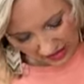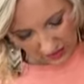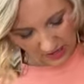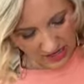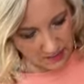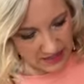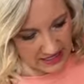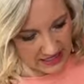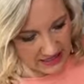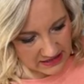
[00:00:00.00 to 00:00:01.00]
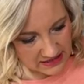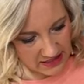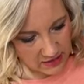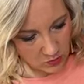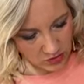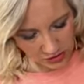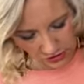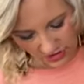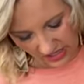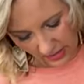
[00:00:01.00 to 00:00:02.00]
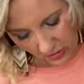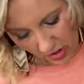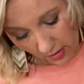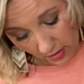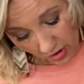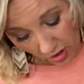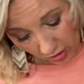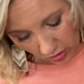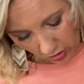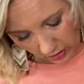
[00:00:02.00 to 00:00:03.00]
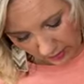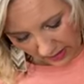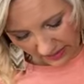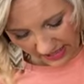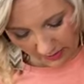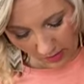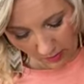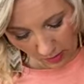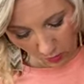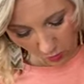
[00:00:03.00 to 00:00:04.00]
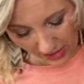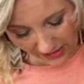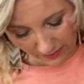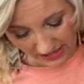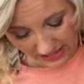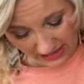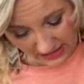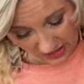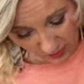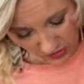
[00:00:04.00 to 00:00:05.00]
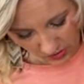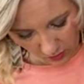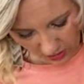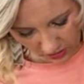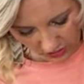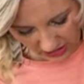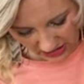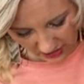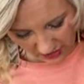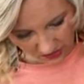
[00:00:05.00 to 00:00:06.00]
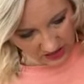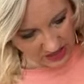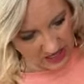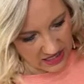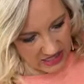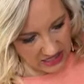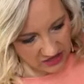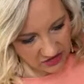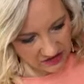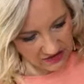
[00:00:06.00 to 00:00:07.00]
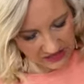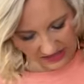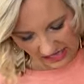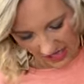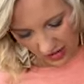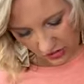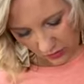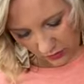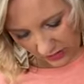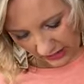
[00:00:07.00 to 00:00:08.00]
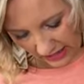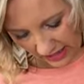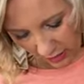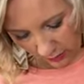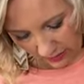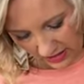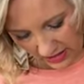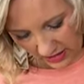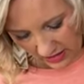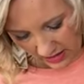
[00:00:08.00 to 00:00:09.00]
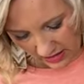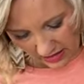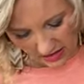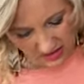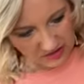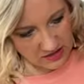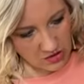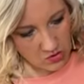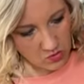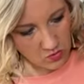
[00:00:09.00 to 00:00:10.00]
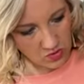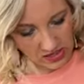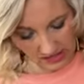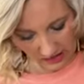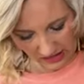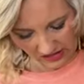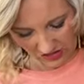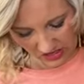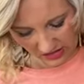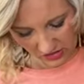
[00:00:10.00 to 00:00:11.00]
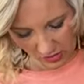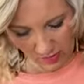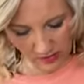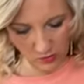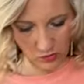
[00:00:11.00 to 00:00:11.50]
And my paint is kind of watered down. Not all of my paint, but my white paint is pretty watered down. And I think that is actually really helping. So I like that. So you may